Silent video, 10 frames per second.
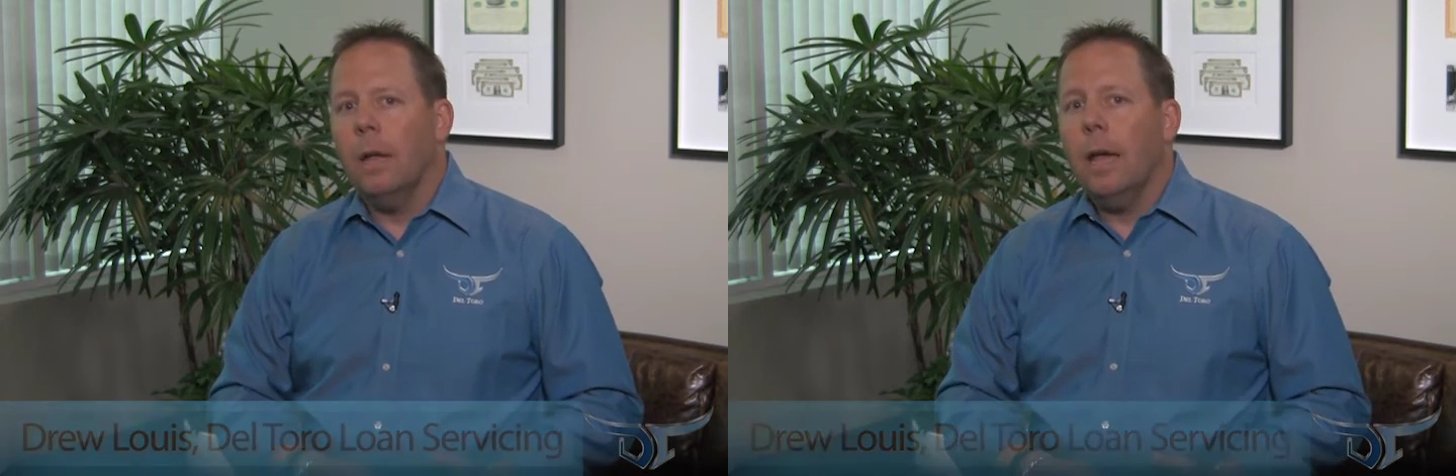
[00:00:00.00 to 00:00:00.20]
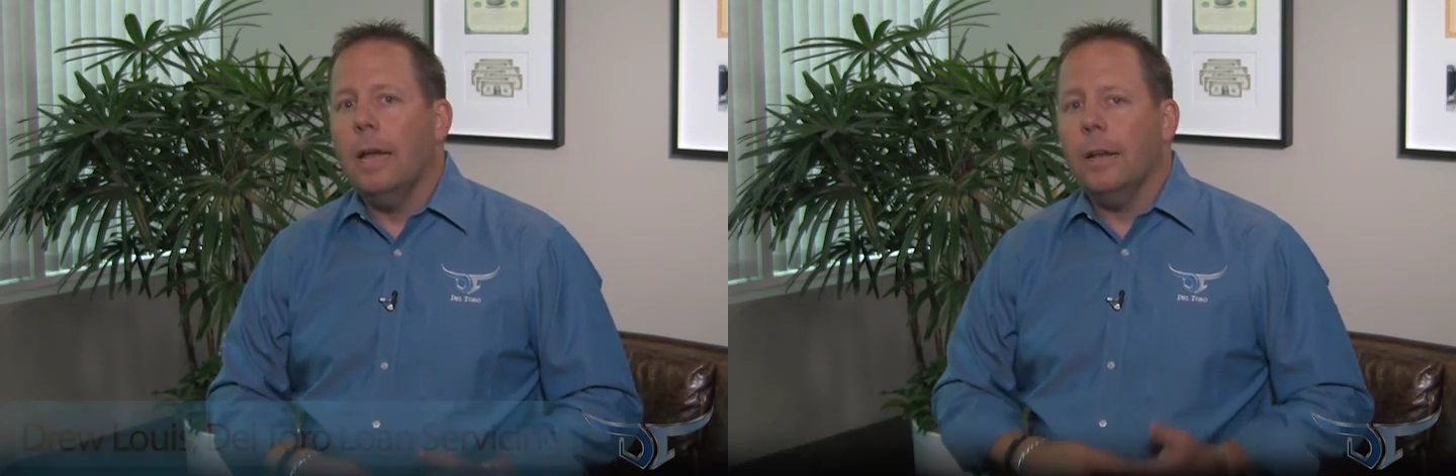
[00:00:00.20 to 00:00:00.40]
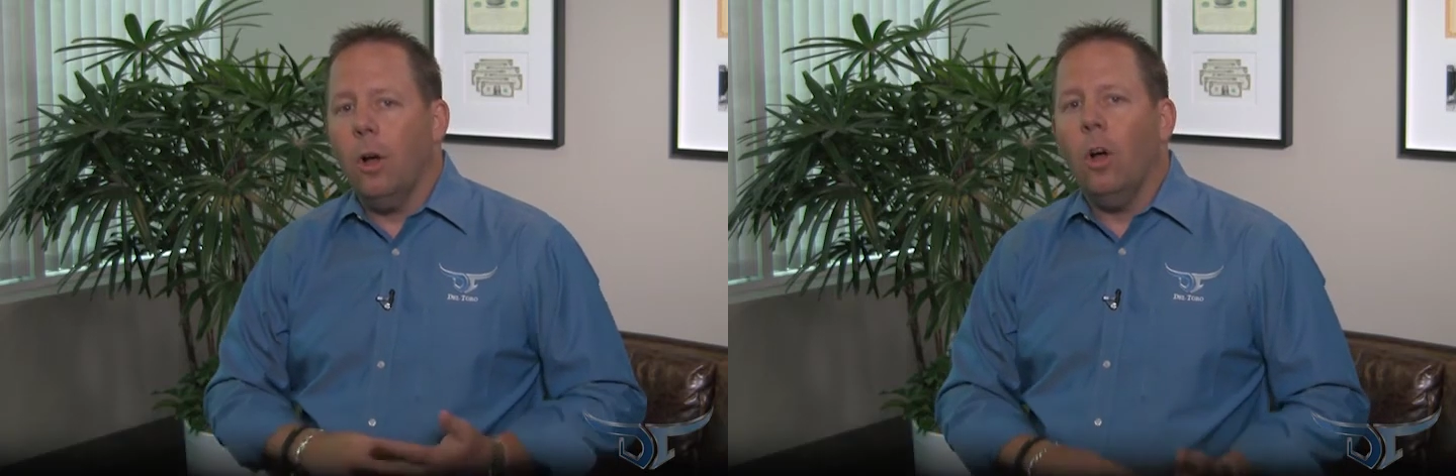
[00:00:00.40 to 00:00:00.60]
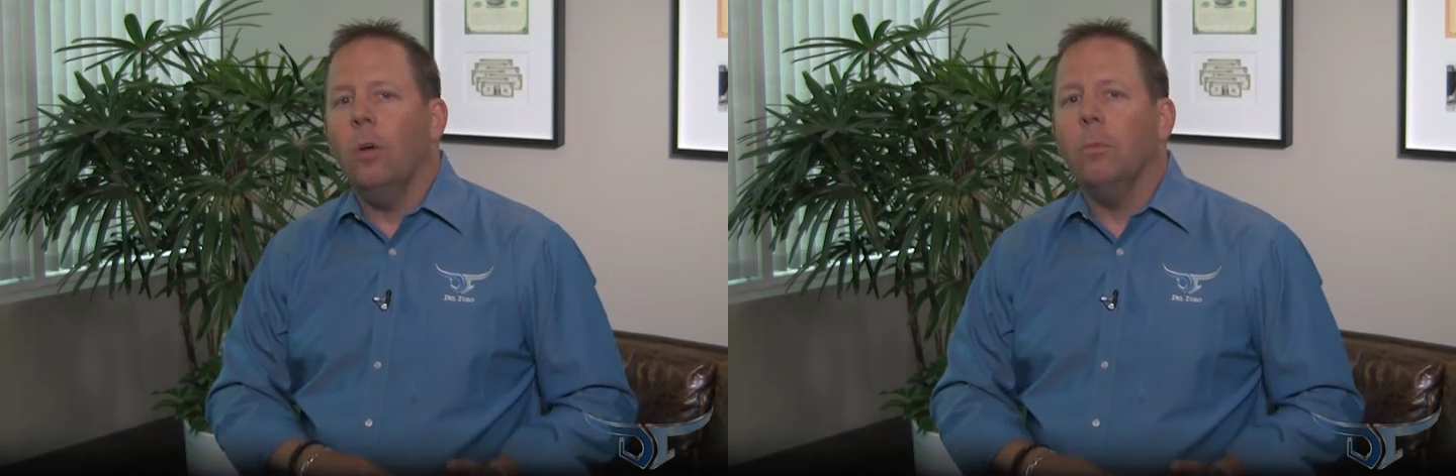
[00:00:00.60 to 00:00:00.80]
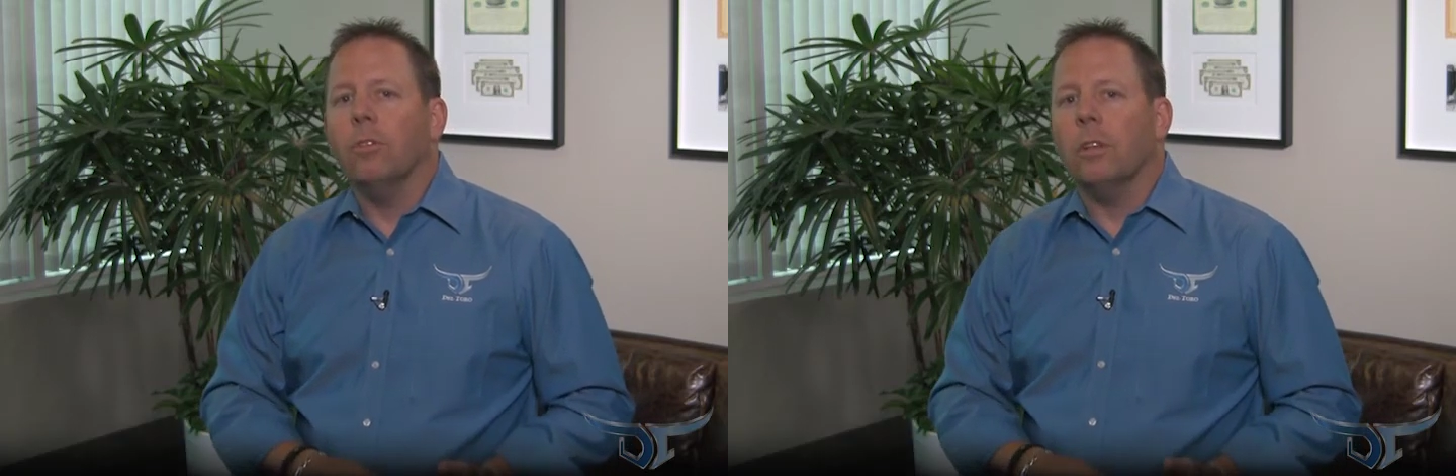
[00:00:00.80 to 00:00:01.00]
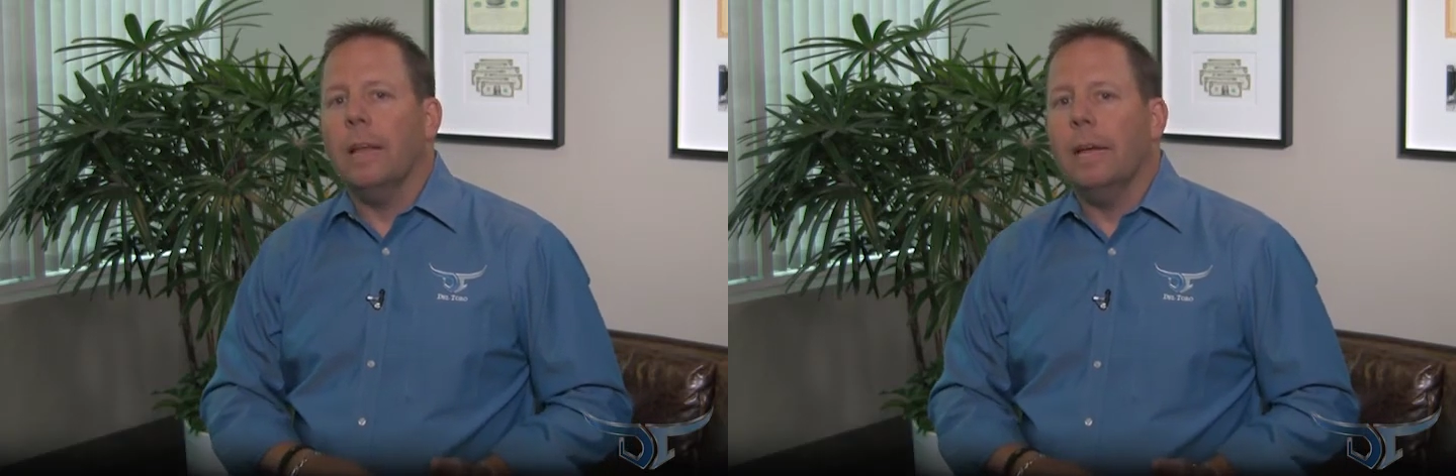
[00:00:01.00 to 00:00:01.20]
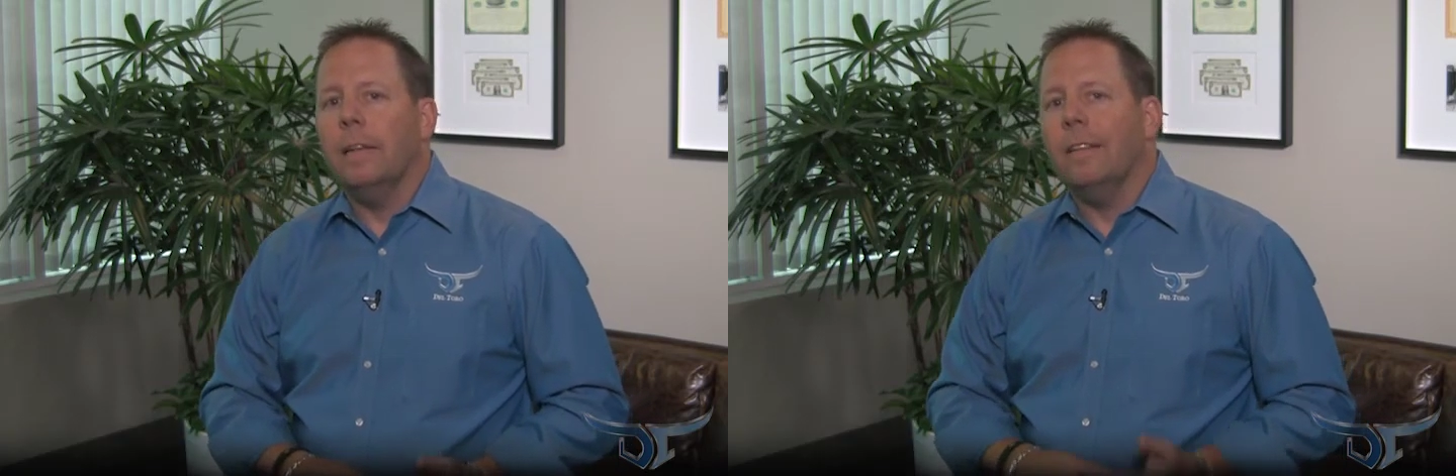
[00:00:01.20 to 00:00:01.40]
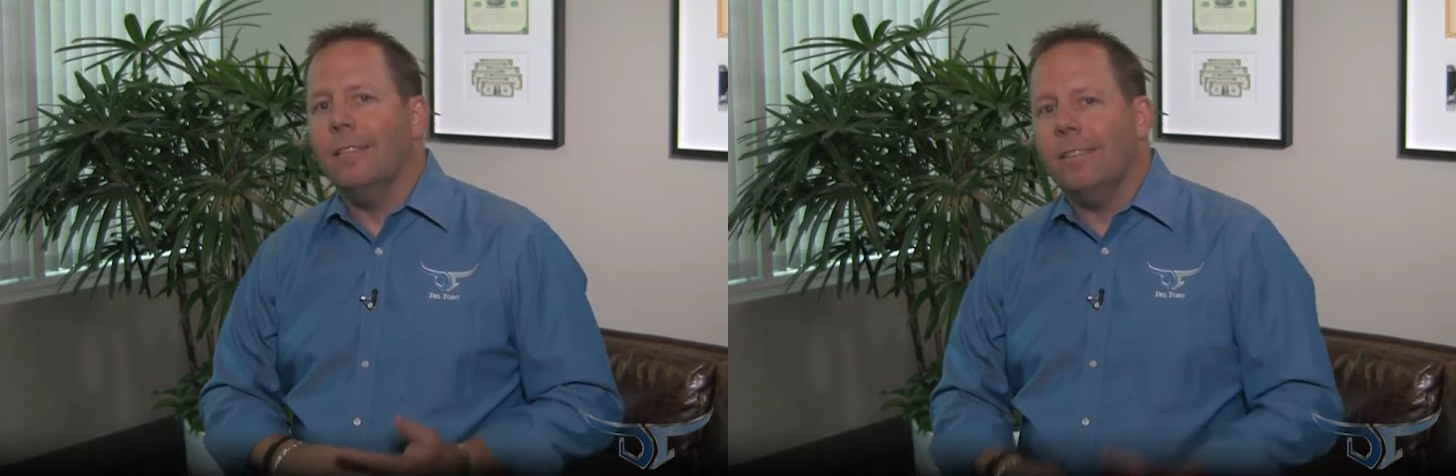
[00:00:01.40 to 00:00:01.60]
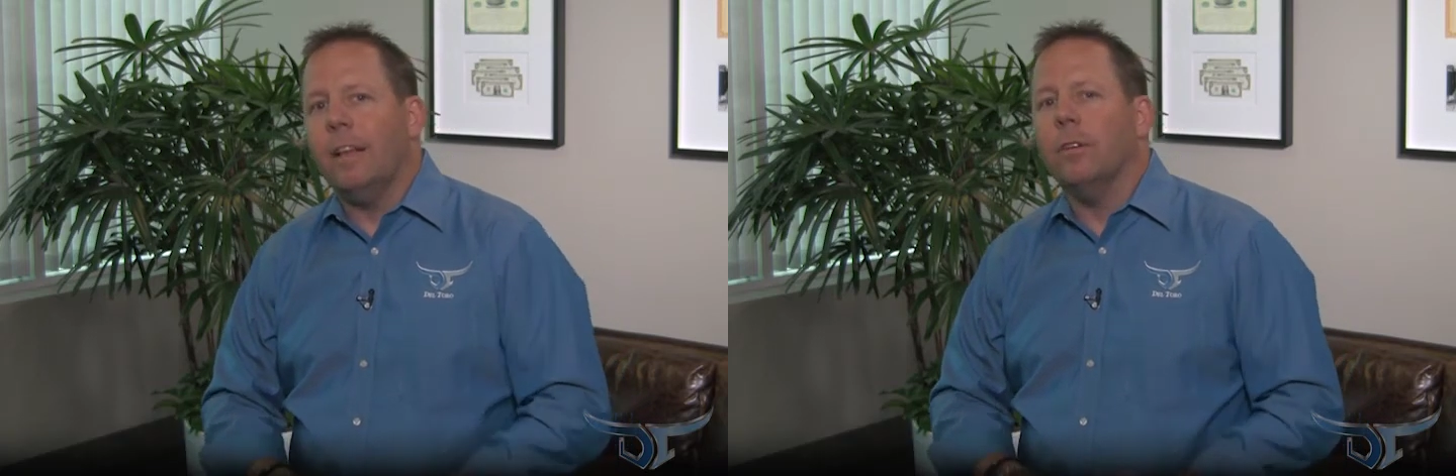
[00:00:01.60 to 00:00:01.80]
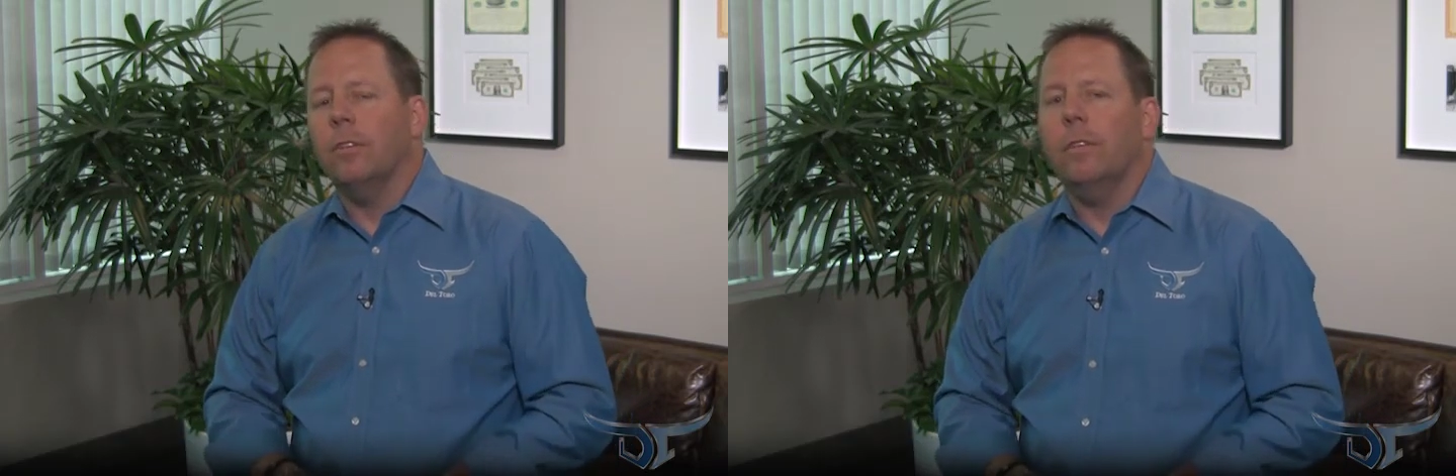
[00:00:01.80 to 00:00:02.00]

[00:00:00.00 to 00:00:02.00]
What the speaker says: and it almost landed the sellers